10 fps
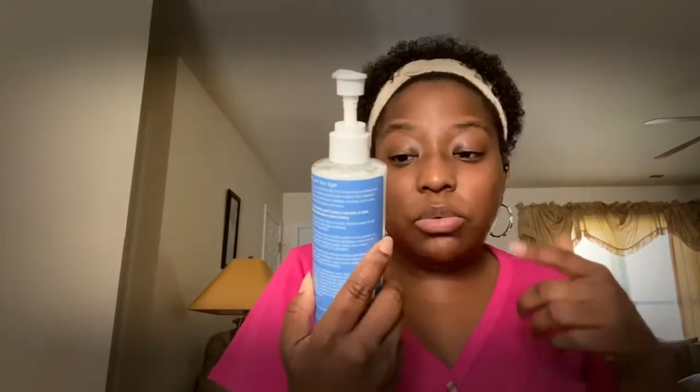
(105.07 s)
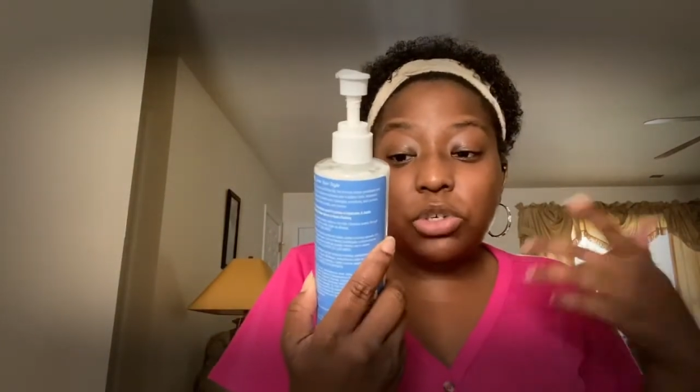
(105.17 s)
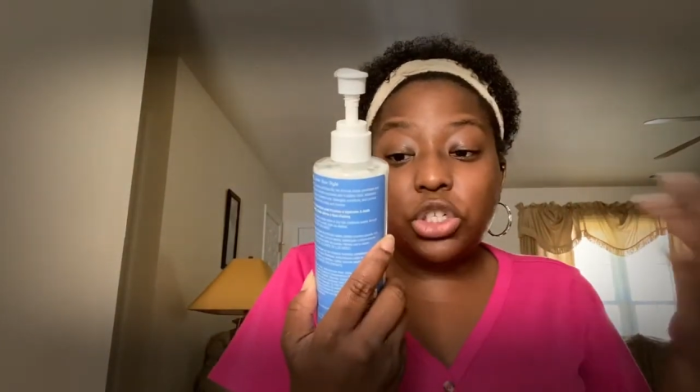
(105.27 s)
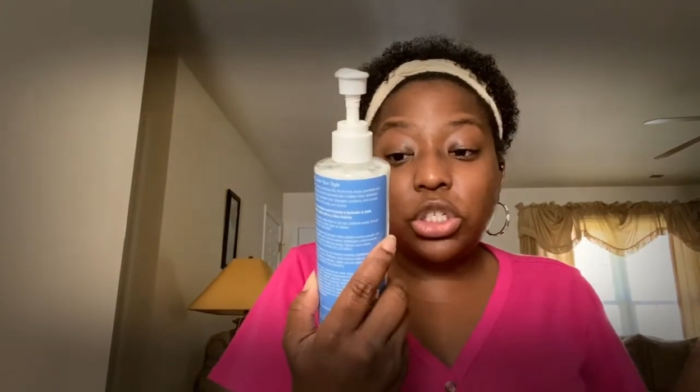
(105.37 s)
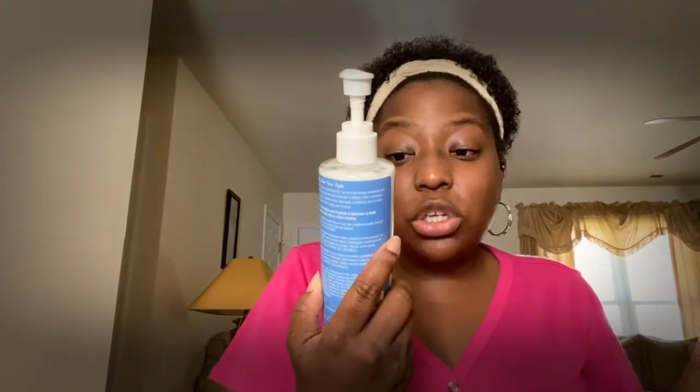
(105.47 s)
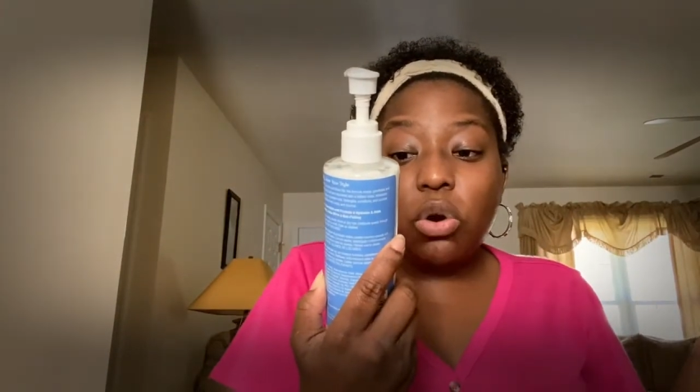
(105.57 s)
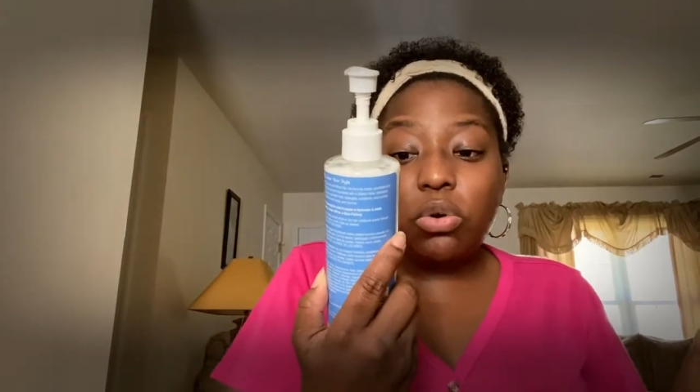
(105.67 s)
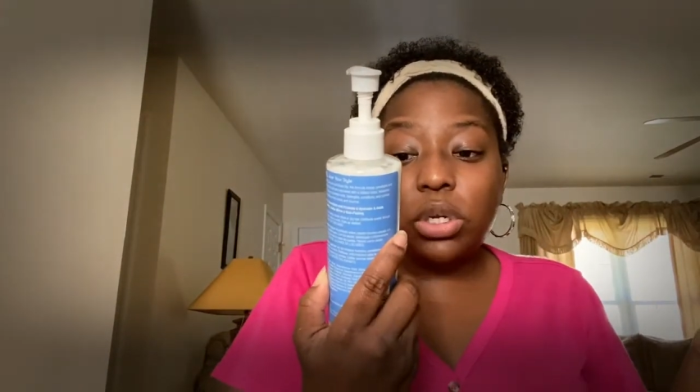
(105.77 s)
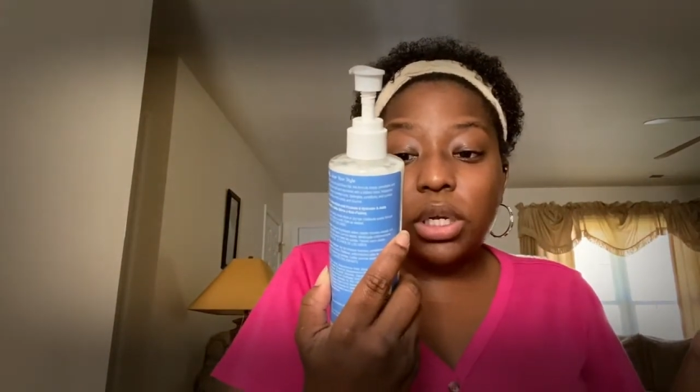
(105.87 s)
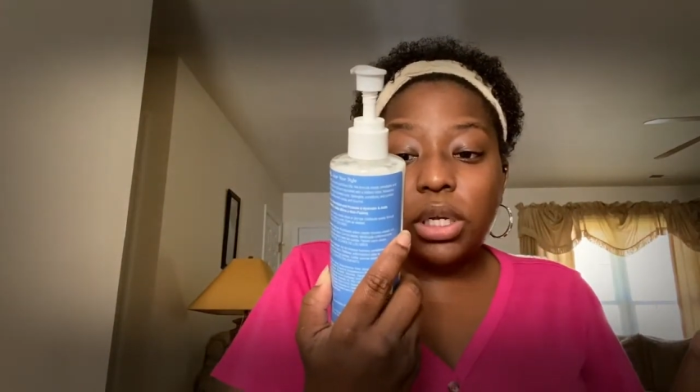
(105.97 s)
which is
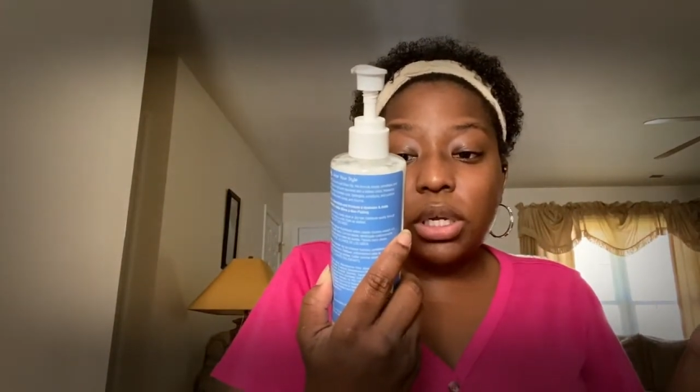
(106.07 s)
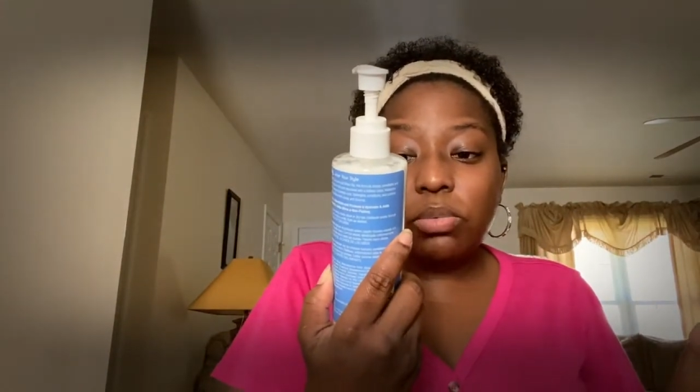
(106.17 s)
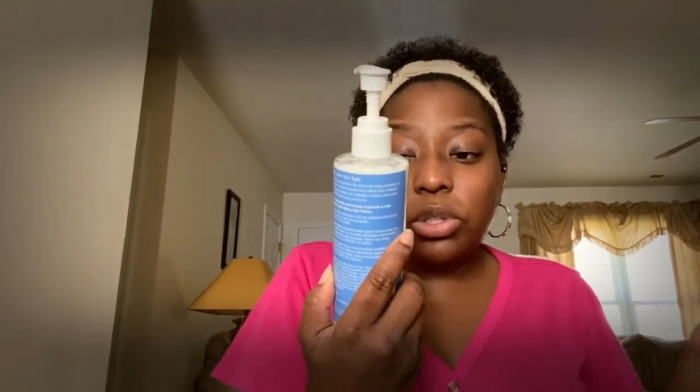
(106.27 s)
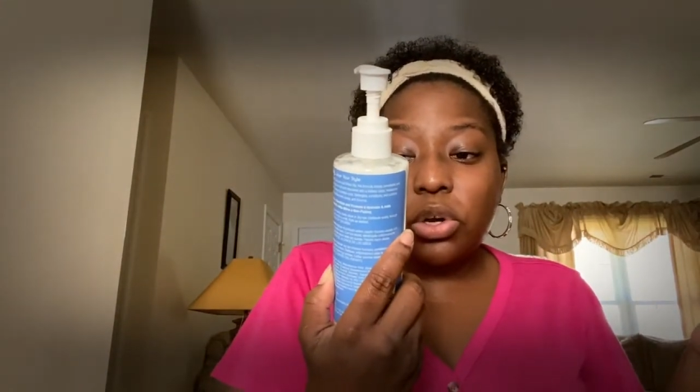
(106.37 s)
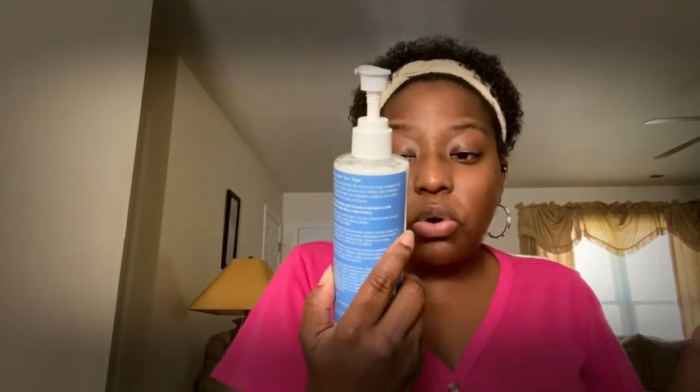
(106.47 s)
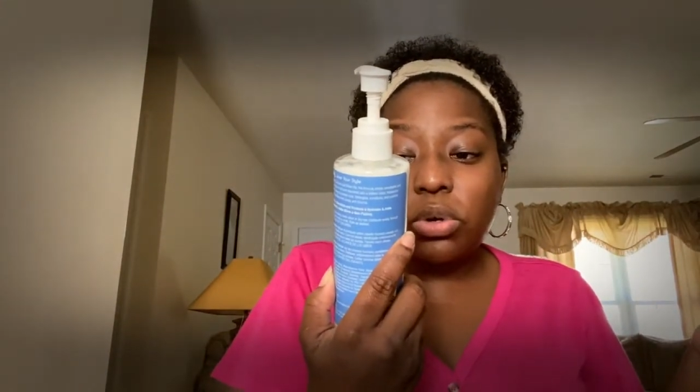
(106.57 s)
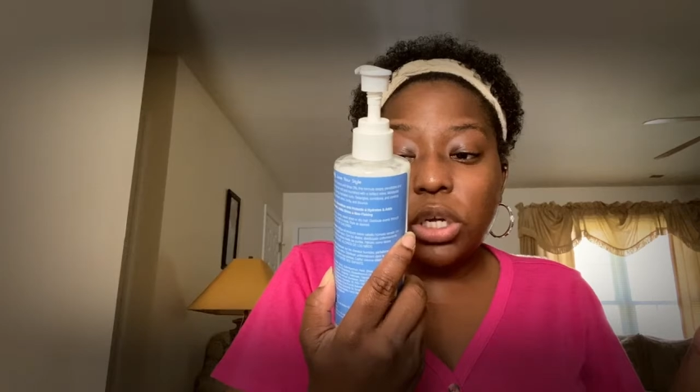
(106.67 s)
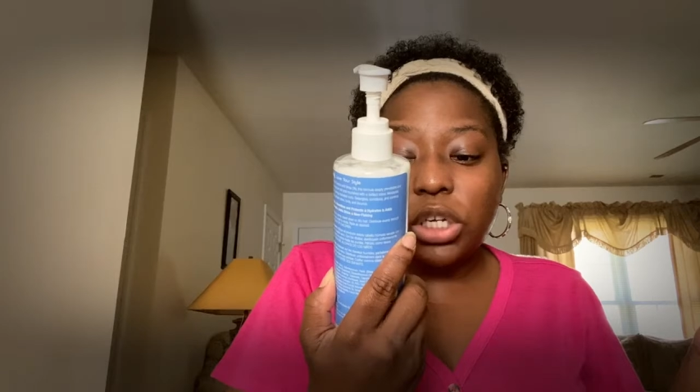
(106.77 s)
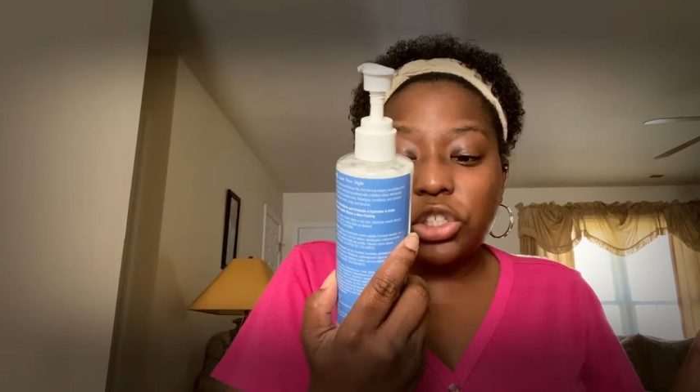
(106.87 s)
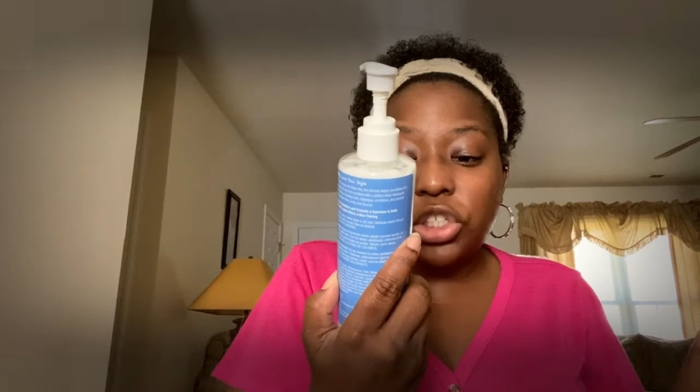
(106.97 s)
coconut
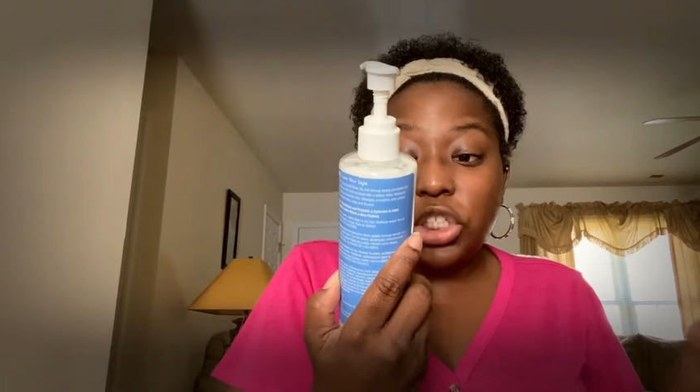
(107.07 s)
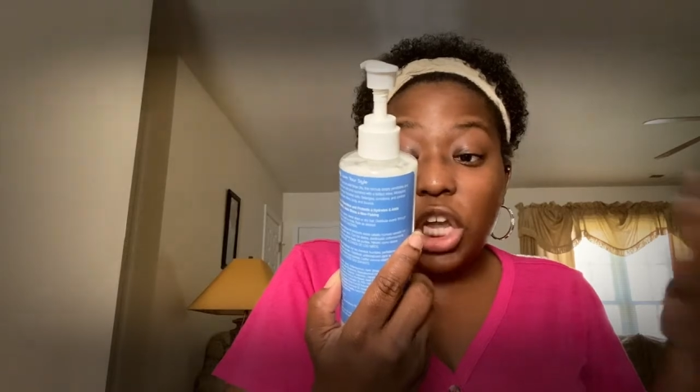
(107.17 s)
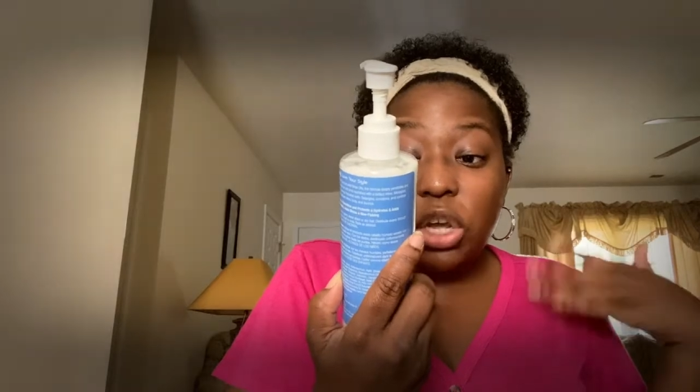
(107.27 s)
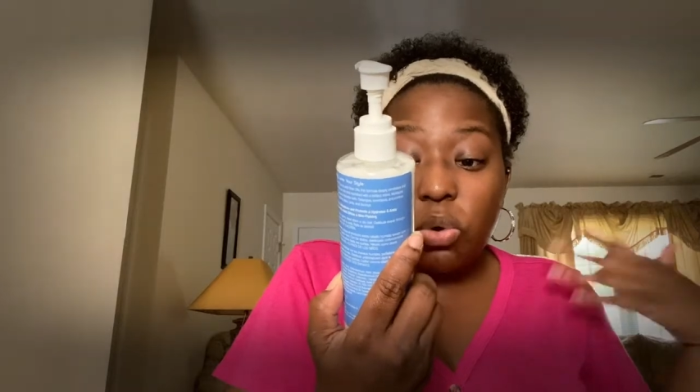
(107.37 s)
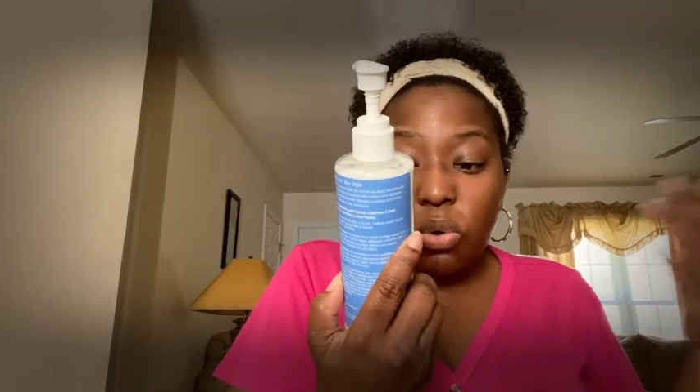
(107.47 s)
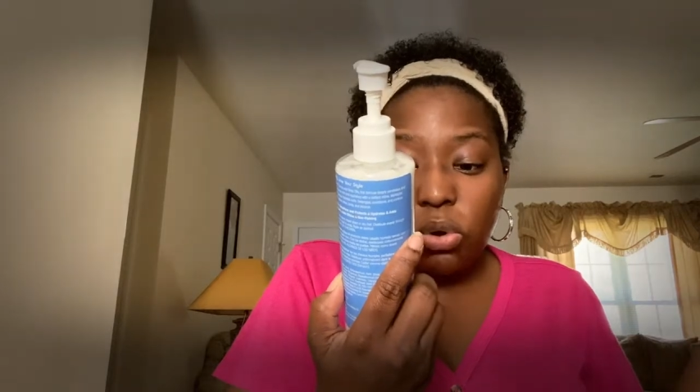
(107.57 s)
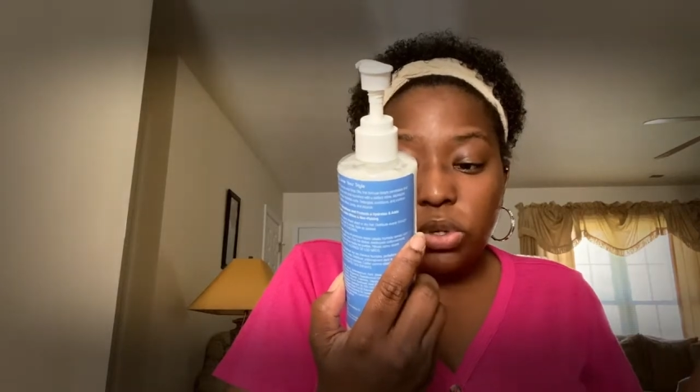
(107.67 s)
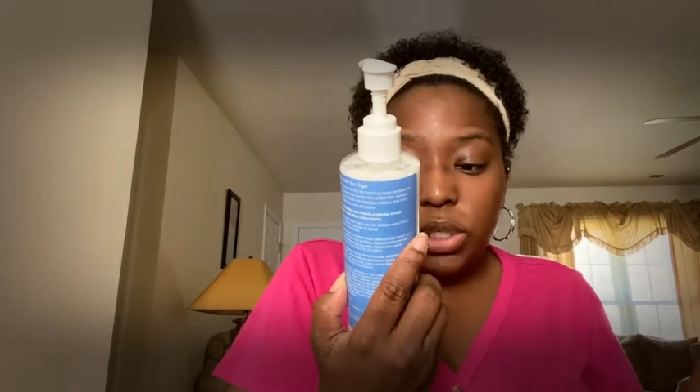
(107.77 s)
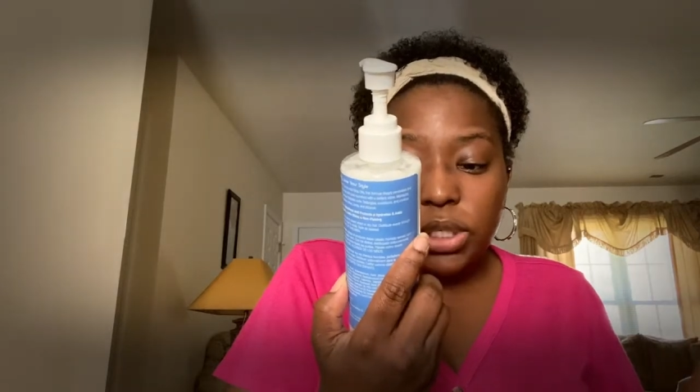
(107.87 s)
and shea oils.